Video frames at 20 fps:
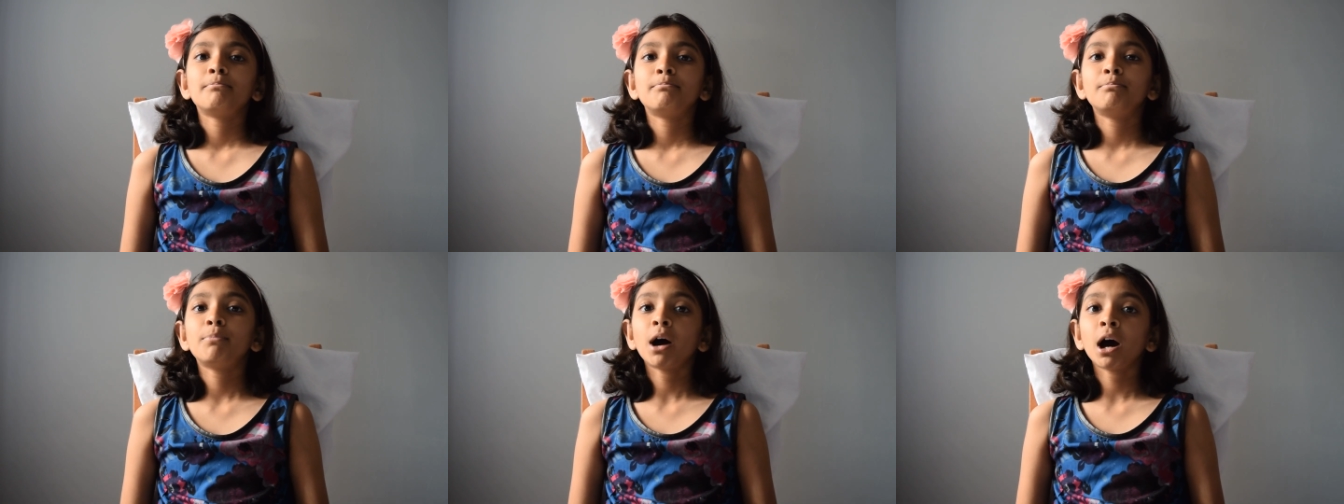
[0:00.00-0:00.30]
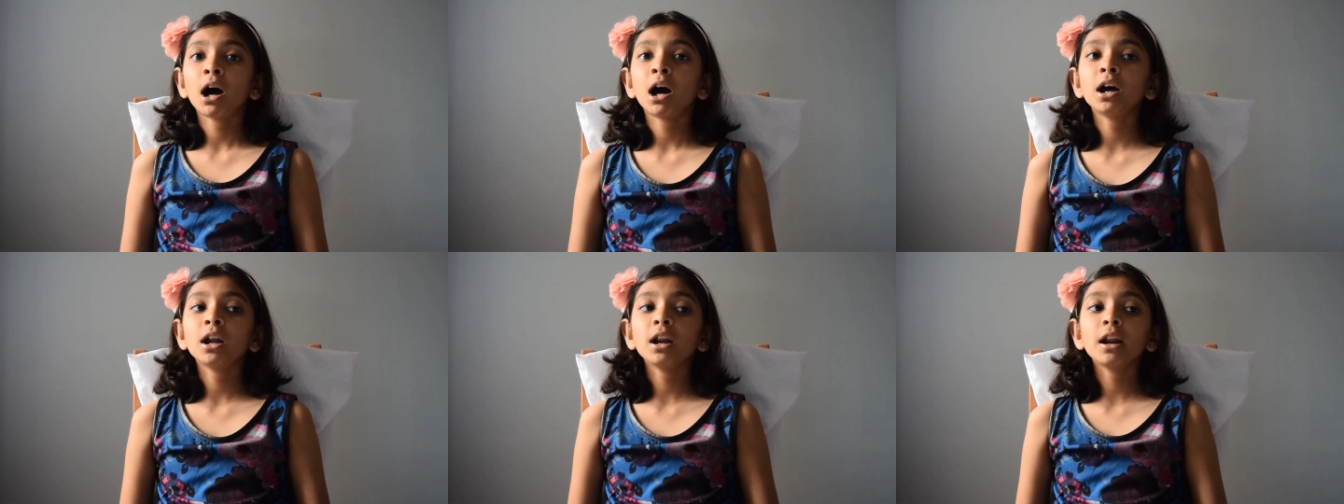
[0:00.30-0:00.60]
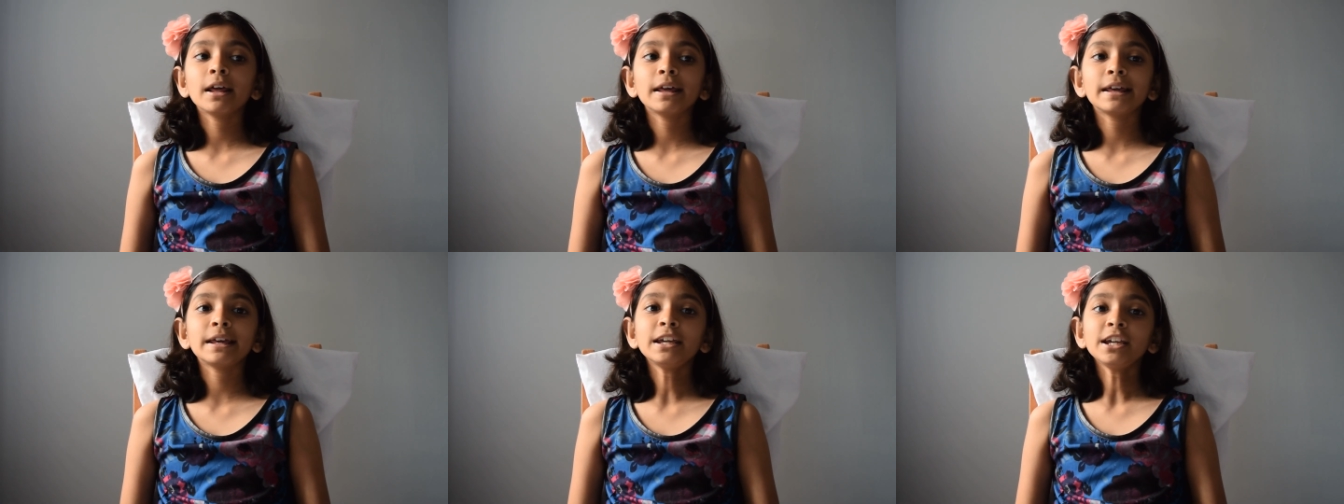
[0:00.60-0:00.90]
But
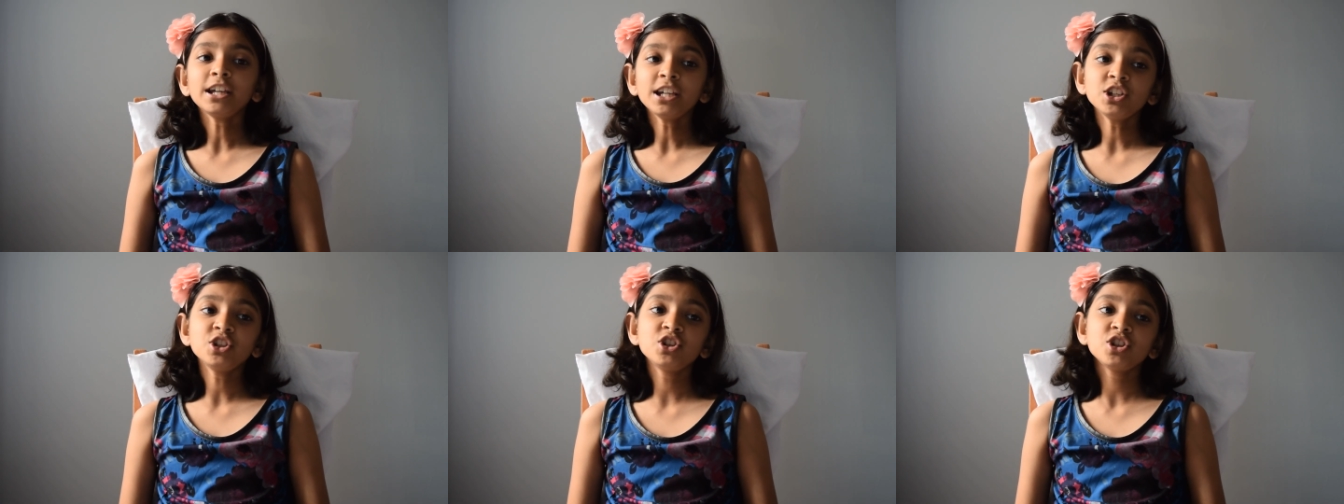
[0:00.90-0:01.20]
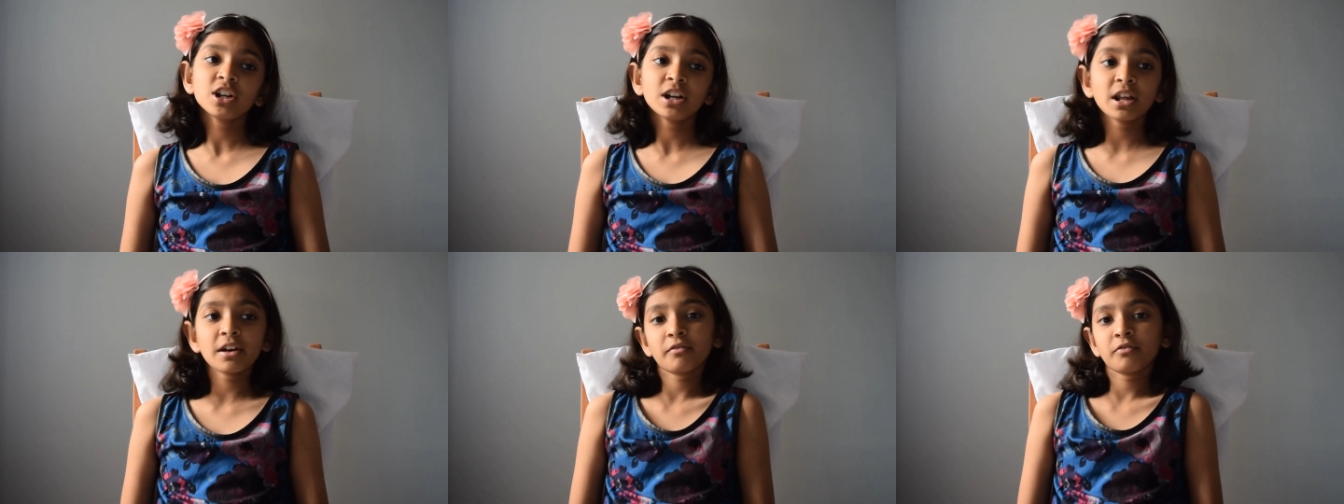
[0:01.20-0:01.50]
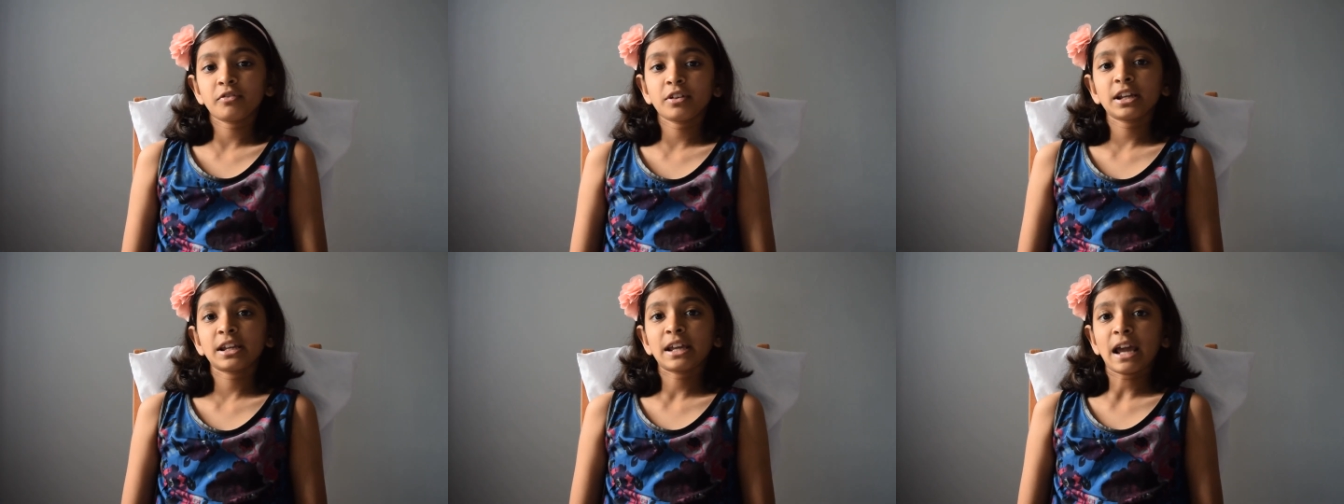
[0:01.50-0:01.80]
each and
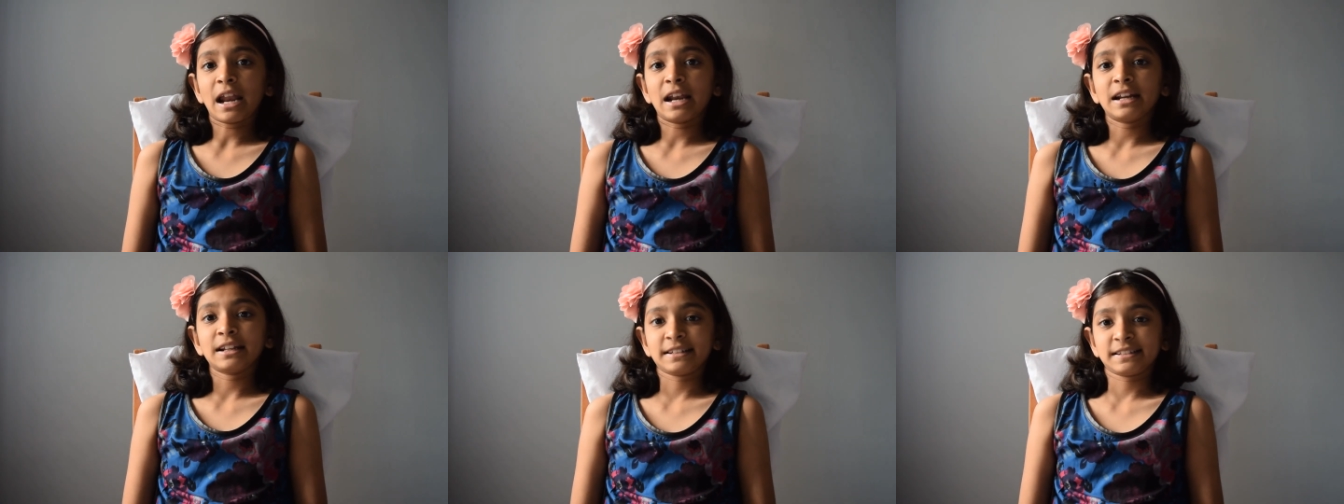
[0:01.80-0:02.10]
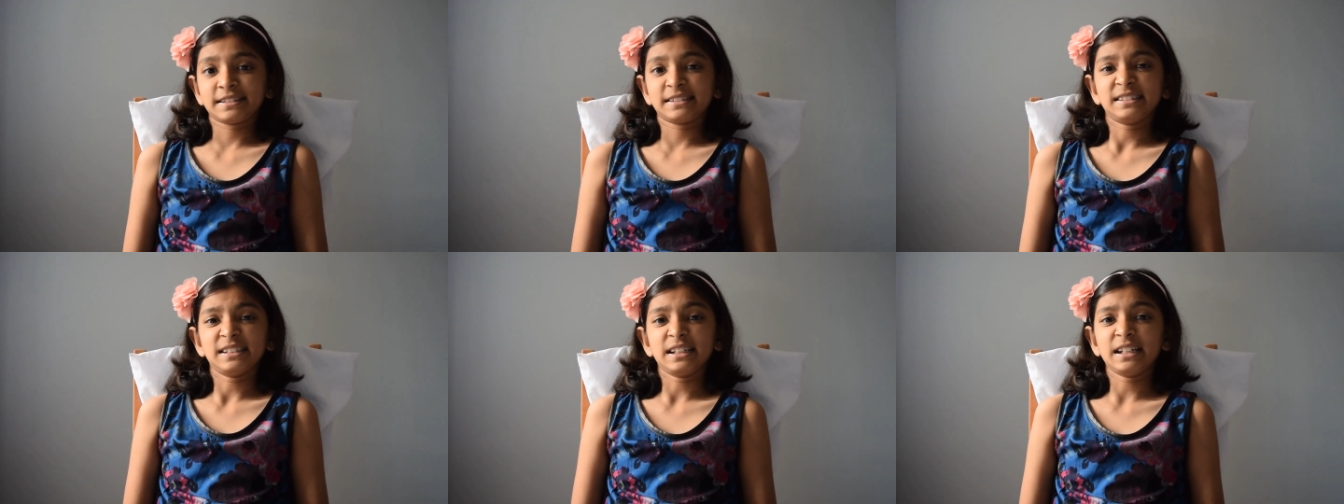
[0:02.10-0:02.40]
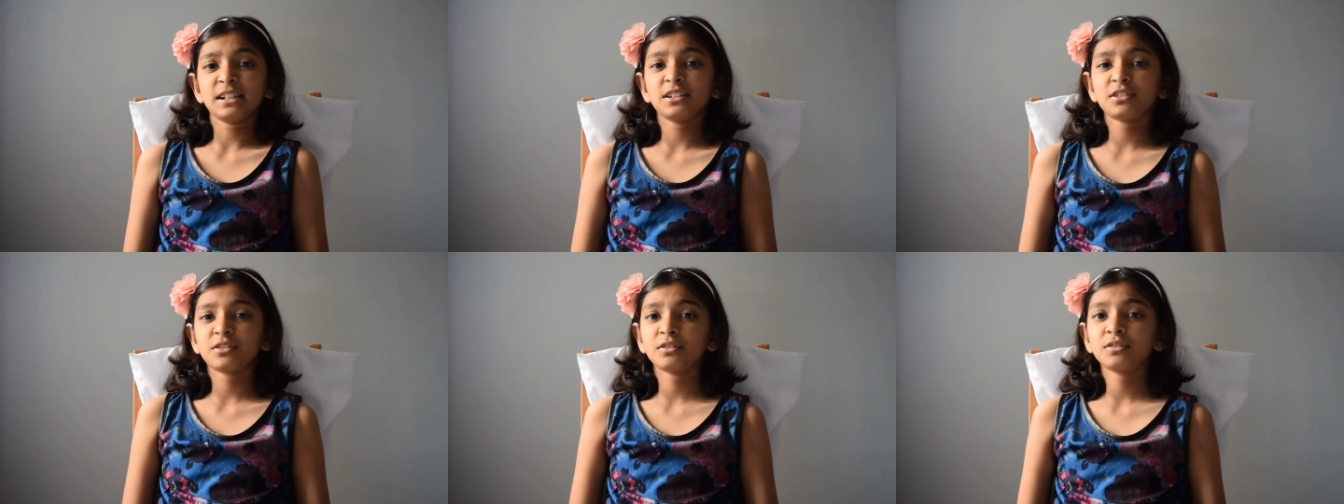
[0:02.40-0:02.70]
every
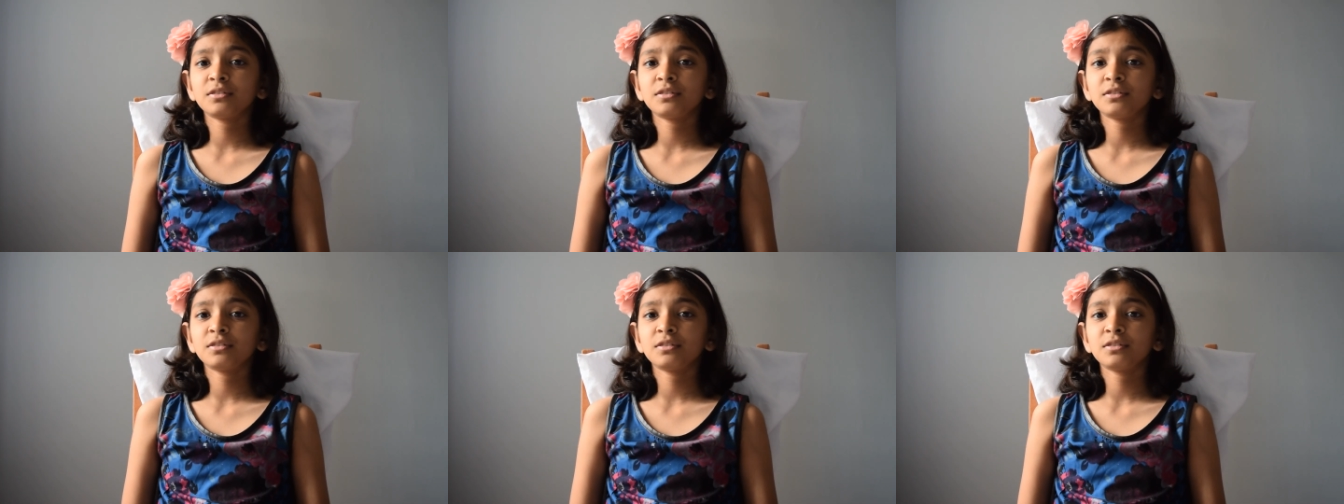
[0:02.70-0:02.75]
galaxy,